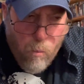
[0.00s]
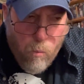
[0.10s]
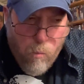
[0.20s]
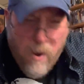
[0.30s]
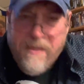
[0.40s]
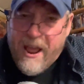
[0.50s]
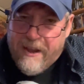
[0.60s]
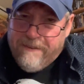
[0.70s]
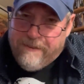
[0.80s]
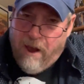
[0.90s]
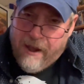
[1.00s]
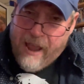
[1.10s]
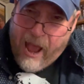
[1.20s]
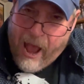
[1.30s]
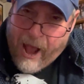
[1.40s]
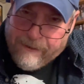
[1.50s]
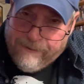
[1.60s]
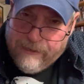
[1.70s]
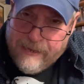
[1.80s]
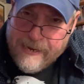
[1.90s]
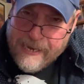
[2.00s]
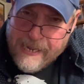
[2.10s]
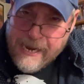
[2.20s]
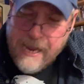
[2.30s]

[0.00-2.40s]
when that is done excellently.